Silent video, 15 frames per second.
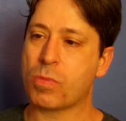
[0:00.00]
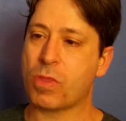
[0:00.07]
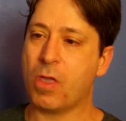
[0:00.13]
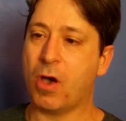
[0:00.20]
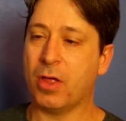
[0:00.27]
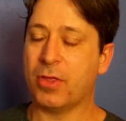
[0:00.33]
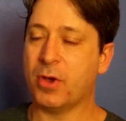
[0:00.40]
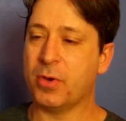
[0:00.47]

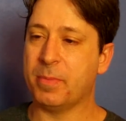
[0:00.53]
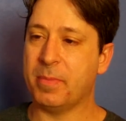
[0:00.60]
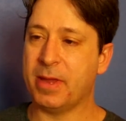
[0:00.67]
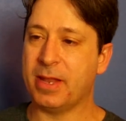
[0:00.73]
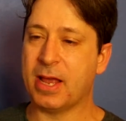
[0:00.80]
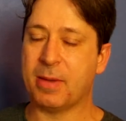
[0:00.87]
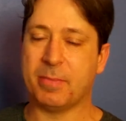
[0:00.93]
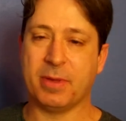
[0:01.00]
although it
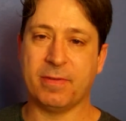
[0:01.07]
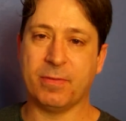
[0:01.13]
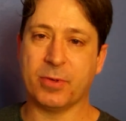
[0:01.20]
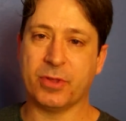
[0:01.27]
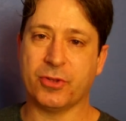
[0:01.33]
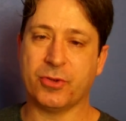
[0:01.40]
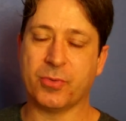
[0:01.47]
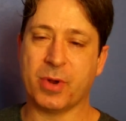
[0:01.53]
may not be for
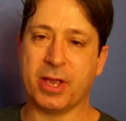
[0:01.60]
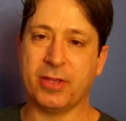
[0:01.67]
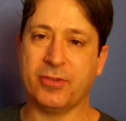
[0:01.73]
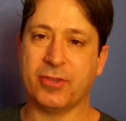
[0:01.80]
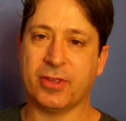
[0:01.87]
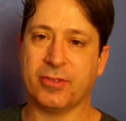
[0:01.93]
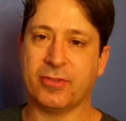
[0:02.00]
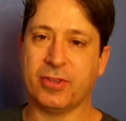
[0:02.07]
this race
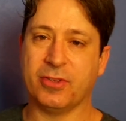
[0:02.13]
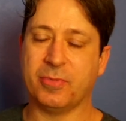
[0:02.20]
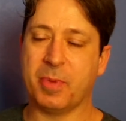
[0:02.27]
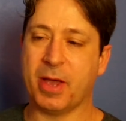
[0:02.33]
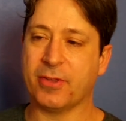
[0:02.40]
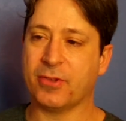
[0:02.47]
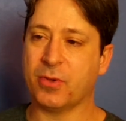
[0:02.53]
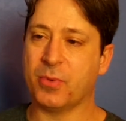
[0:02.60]
since he's
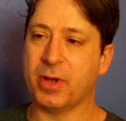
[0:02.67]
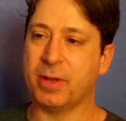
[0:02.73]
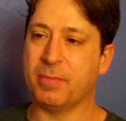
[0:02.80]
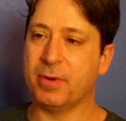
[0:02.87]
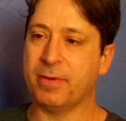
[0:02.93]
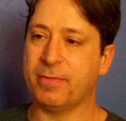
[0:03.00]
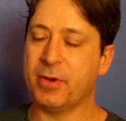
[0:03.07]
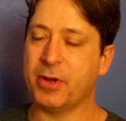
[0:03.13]
passed away.
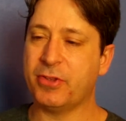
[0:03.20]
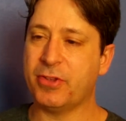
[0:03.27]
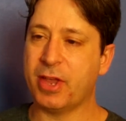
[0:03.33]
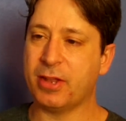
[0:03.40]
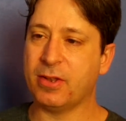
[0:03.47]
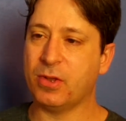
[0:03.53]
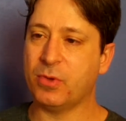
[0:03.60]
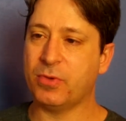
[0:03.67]
But very
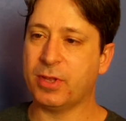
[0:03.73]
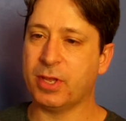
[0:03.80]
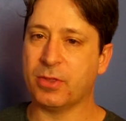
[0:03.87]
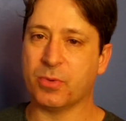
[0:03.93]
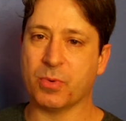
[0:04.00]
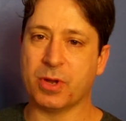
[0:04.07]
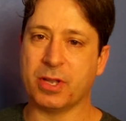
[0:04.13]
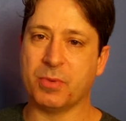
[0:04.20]
sad news in
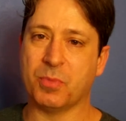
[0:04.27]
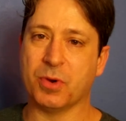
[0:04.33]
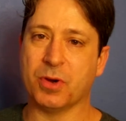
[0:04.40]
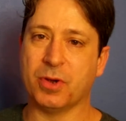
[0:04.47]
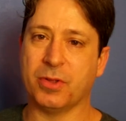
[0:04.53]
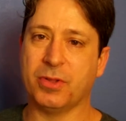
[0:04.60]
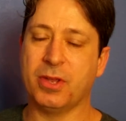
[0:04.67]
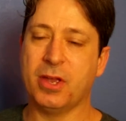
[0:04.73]
the running
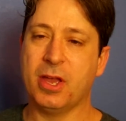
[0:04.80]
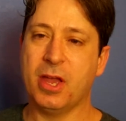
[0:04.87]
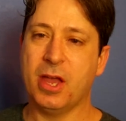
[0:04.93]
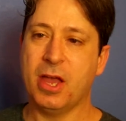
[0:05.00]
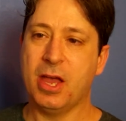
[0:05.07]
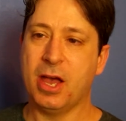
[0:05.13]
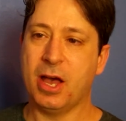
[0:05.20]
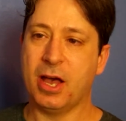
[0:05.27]
world.
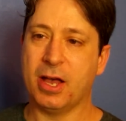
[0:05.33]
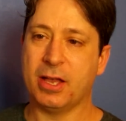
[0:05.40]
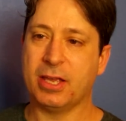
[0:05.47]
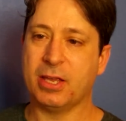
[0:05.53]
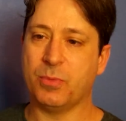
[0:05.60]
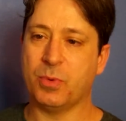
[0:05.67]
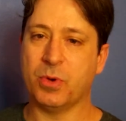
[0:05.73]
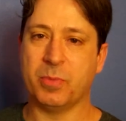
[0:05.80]

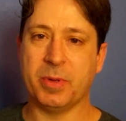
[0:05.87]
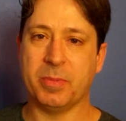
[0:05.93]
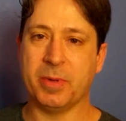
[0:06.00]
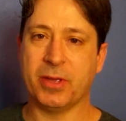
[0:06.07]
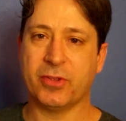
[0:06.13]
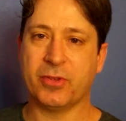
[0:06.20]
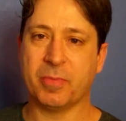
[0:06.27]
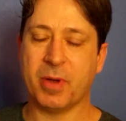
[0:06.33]
He will be
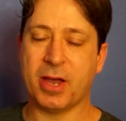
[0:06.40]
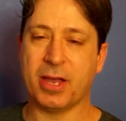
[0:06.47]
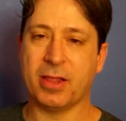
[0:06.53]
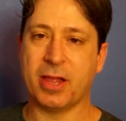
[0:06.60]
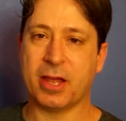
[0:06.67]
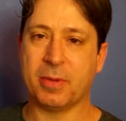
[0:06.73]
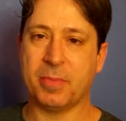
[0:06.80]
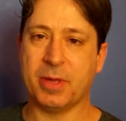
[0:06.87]
missed by a
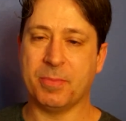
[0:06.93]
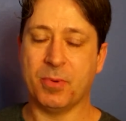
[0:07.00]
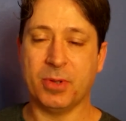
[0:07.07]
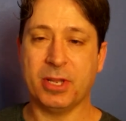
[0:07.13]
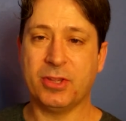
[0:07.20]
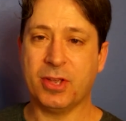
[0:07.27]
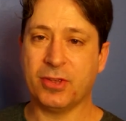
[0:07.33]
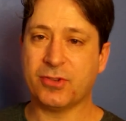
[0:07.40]
lot of people,
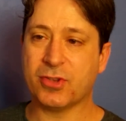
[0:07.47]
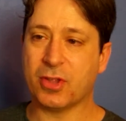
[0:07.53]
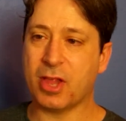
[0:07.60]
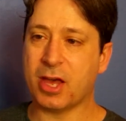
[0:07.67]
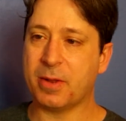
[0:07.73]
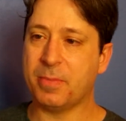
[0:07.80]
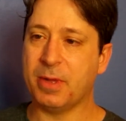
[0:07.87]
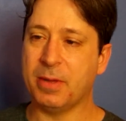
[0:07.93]
and he touched a
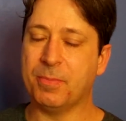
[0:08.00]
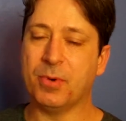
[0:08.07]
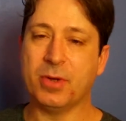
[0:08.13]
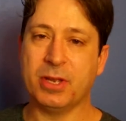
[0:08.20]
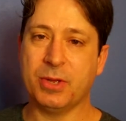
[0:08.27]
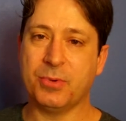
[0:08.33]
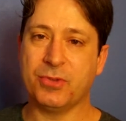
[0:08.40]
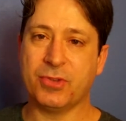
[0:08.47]
lot of people,
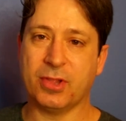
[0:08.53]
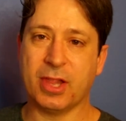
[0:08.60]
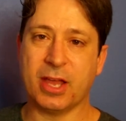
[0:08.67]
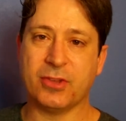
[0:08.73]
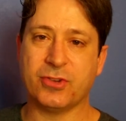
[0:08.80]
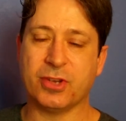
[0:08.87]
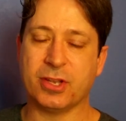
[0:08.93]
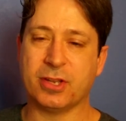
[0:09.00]
and he was a
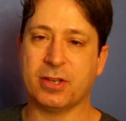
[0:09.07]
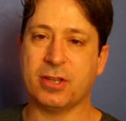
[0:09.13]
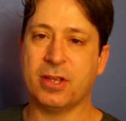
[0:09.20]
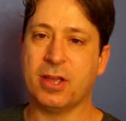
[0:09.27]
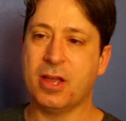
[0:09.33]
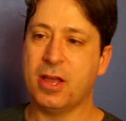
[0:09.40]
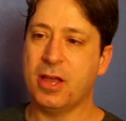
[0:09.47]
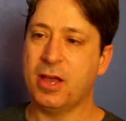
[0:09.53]
legend
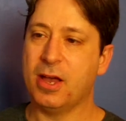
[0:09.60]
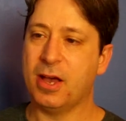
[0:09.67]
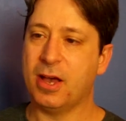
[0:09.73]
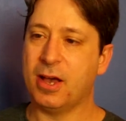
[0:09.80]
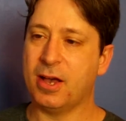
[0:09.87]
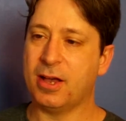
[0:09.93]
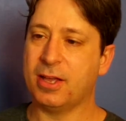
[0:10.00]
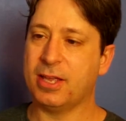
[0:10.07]

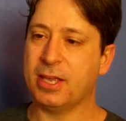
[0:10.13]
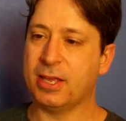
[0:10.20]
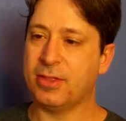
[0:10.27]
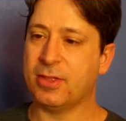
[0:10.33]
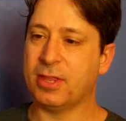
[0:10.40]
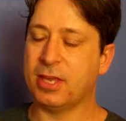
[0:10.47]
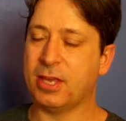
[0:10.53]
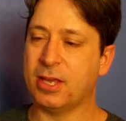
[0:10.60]

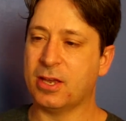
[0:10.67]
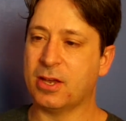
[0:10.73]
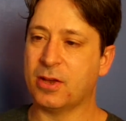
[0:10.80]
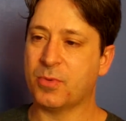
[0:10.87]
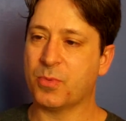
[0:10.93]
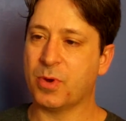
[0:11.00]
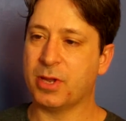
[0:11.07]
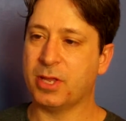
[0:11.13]
in the
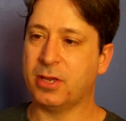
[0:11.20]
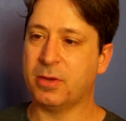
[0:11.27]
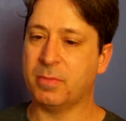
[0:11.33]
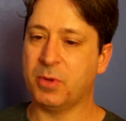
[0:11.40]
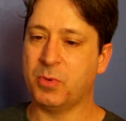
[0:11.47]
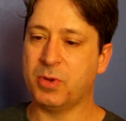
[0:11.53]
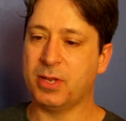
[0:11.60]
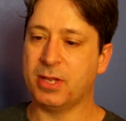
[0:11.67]
running
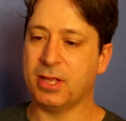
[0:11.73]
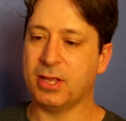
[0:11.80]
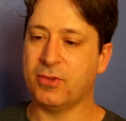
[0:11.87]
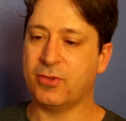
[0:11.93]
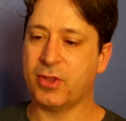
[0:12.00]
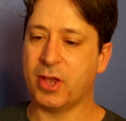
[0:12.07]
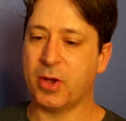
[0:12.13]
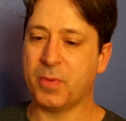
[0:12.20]
community.
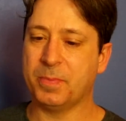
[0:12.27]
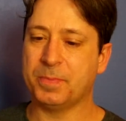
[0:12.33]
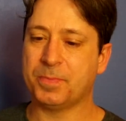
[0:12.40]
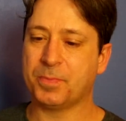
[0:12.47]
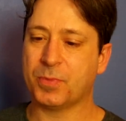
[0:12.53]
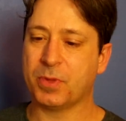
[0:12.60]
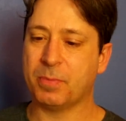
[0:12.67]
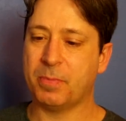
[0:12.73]
So
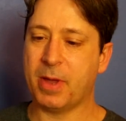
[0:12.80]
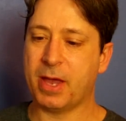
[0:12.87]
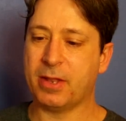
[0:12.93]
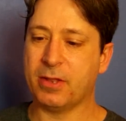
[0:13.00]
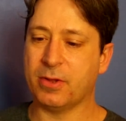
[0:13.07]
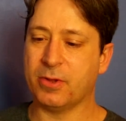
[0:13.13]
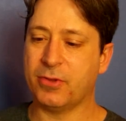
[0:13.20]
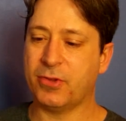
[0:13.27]
bad
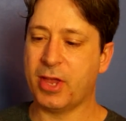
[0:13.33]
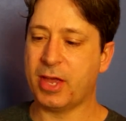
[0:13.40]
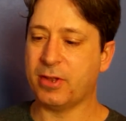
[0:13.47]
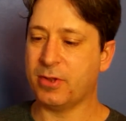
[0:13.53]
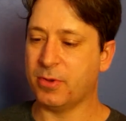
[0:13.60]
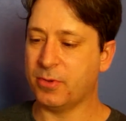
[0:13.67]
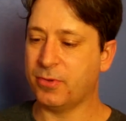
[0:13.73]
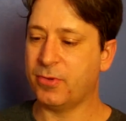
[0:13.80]
news, sad
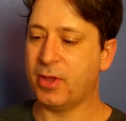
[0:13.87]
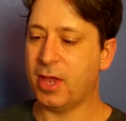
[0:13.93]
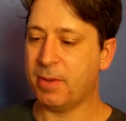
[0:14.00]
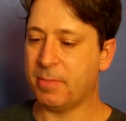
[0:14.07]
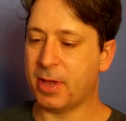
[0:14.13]
news, and